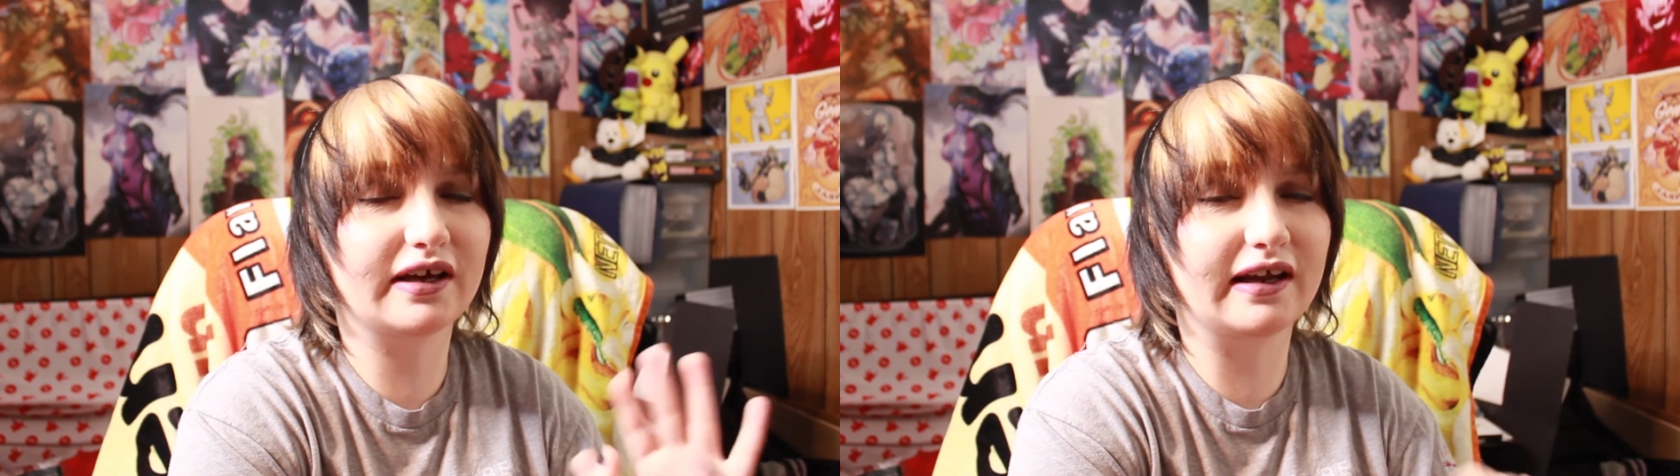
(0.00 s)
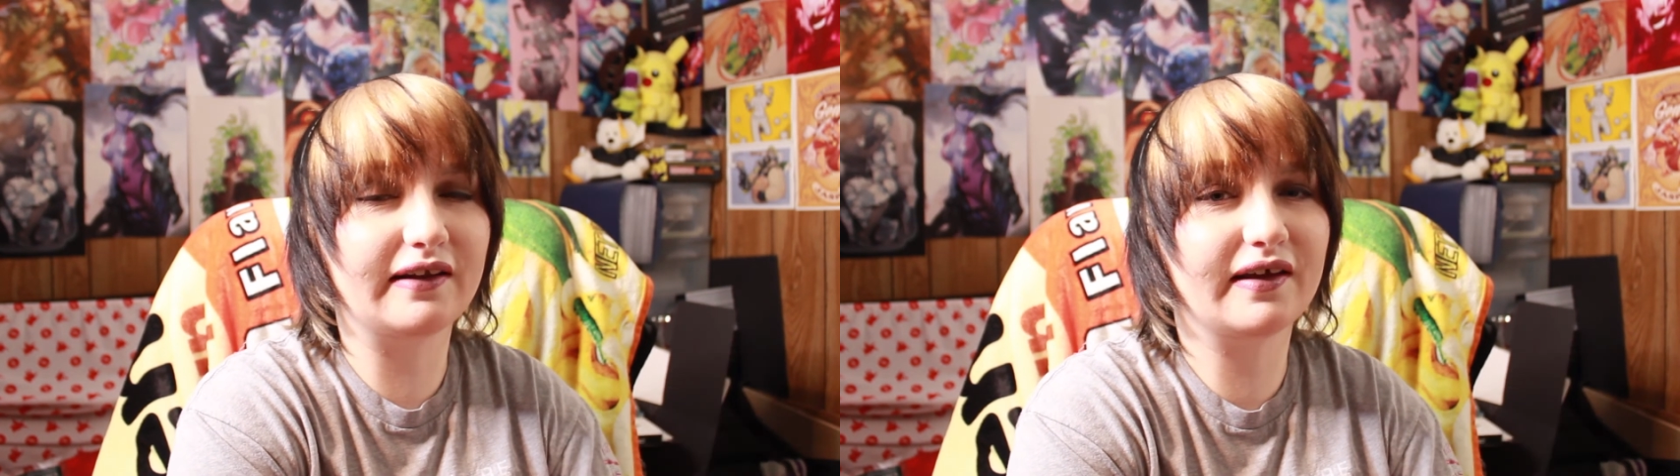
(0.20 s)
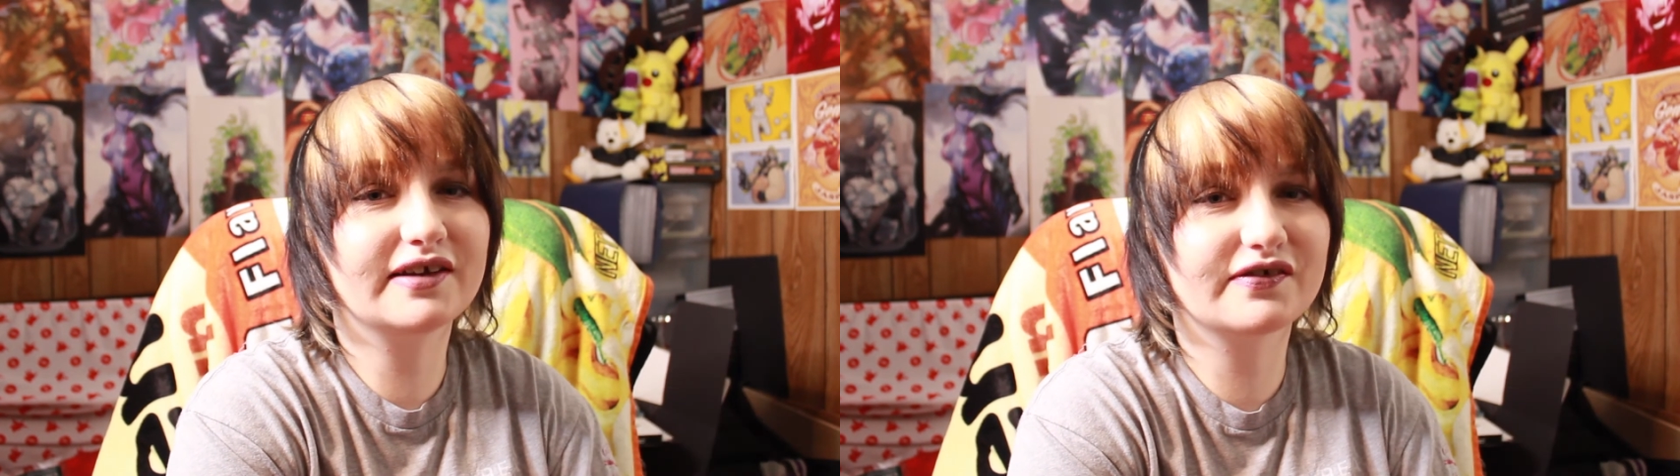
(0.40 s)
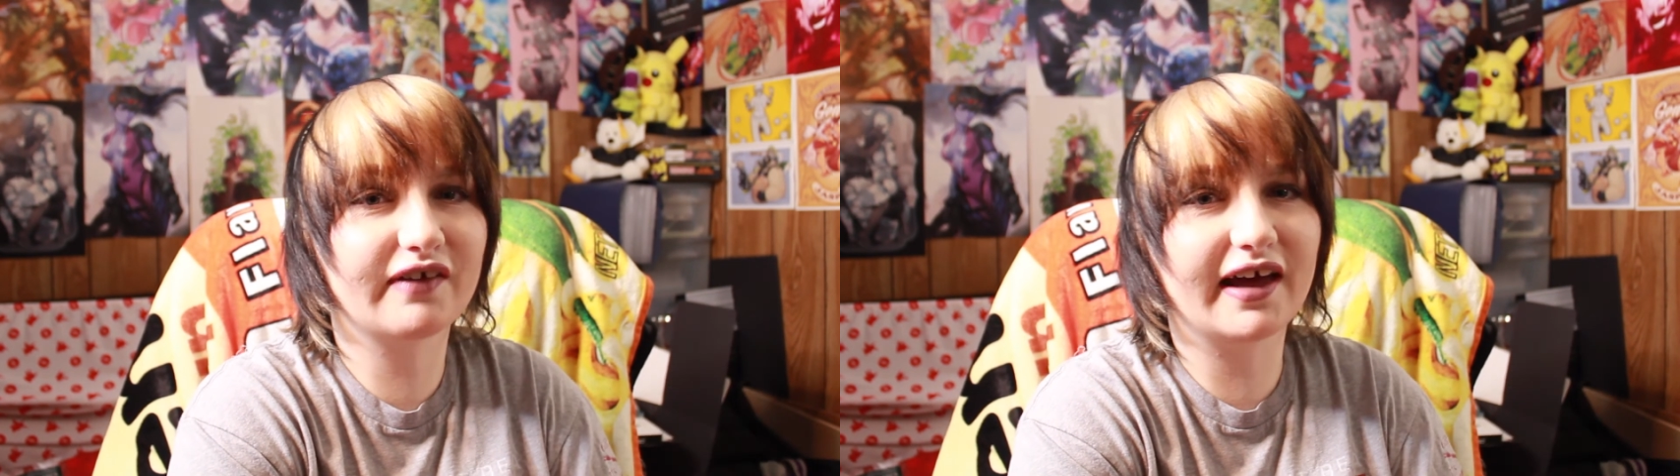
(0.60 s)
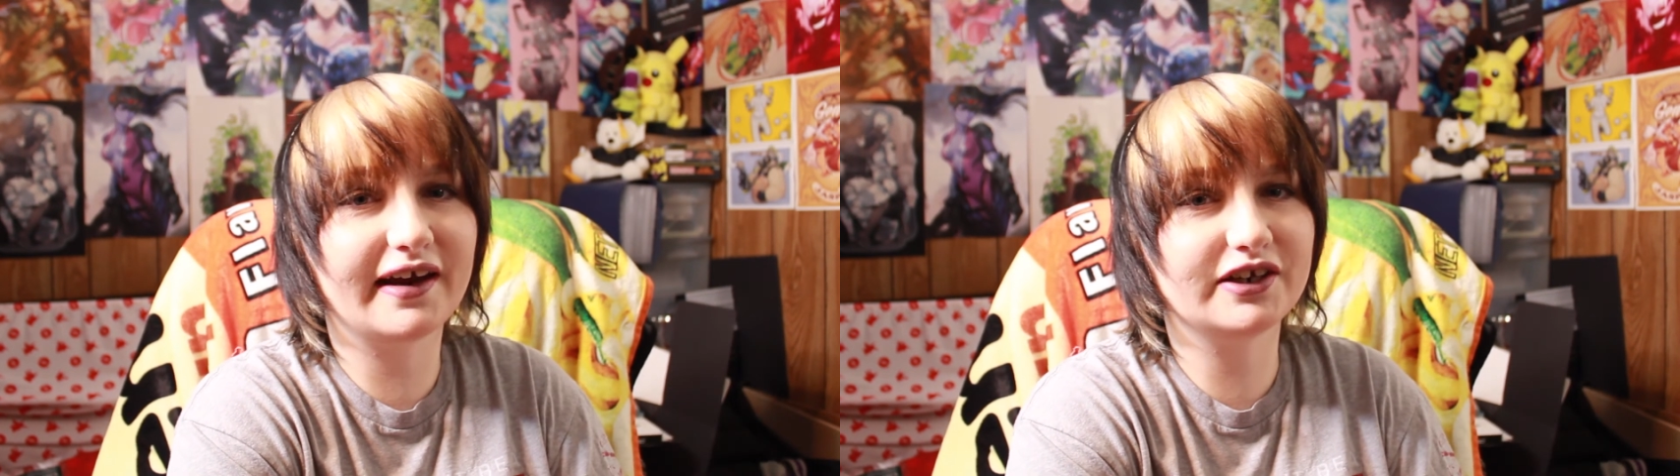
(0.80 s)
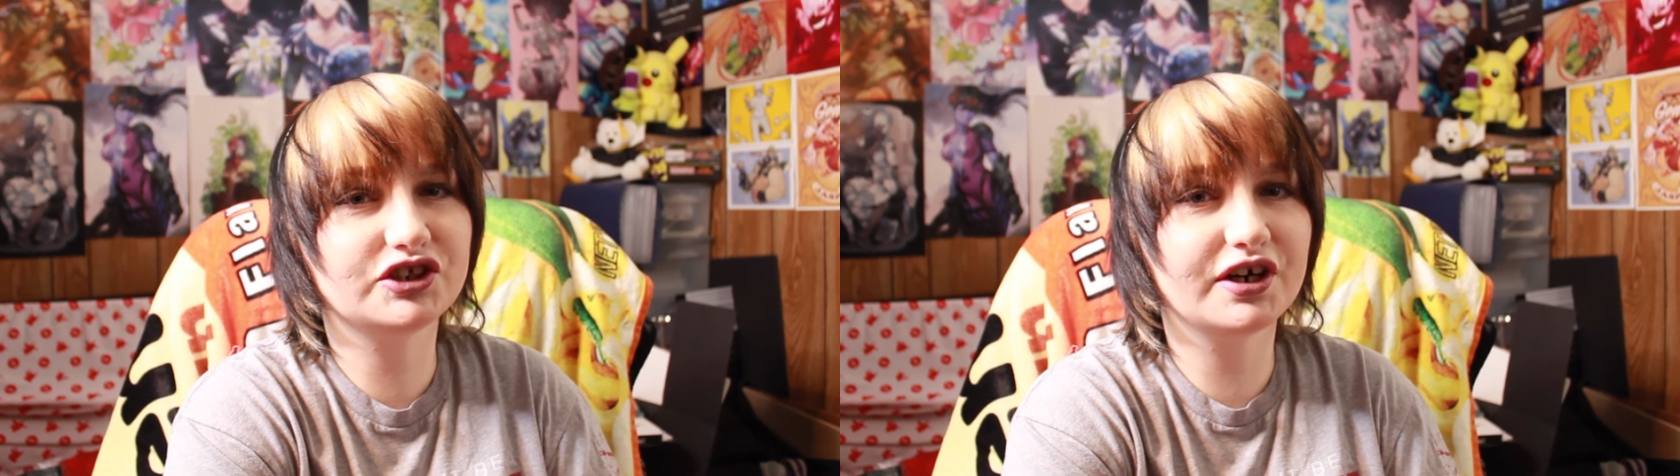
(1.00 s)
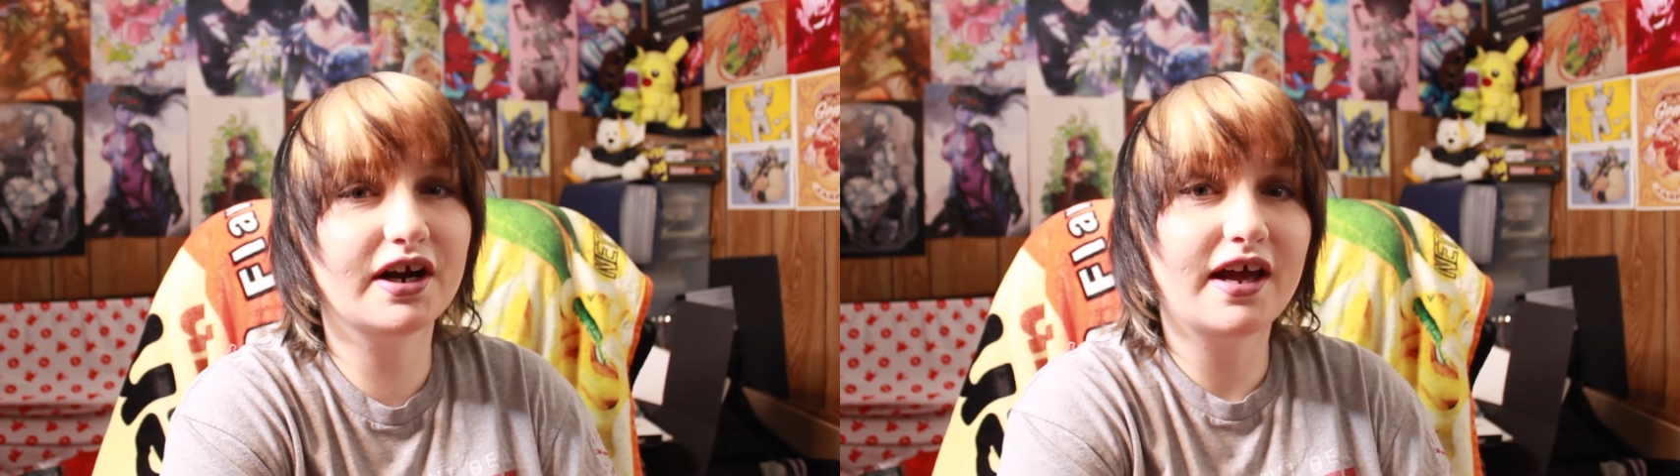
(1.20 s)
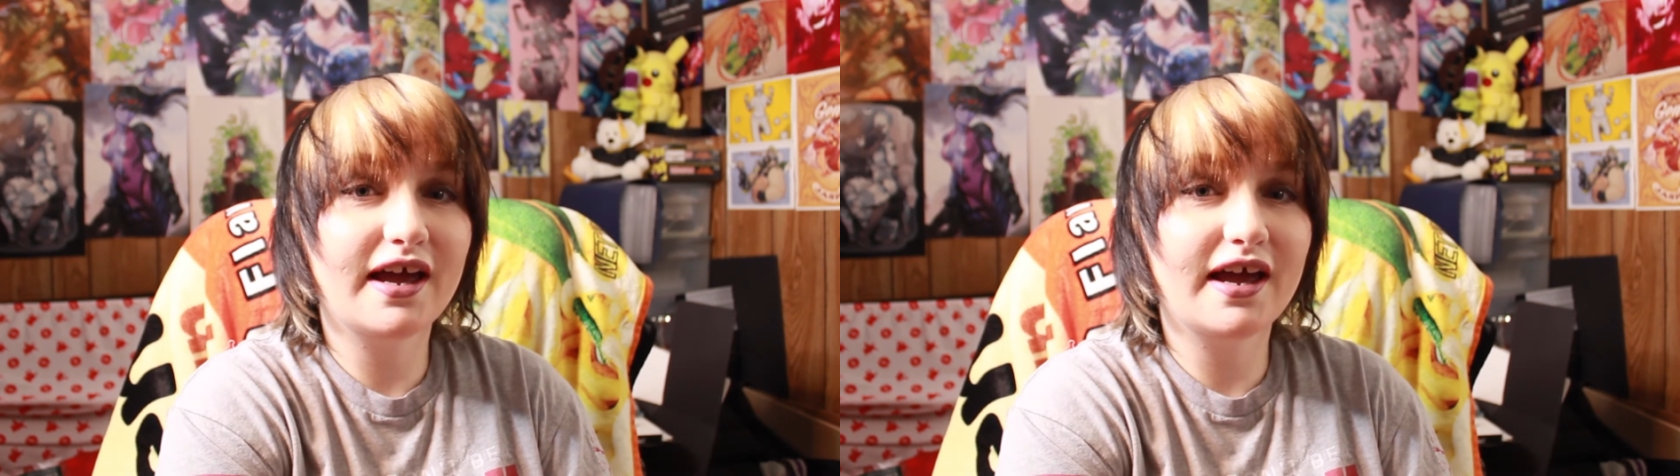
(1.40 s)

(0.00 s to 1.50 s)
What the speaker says: and things of that nature.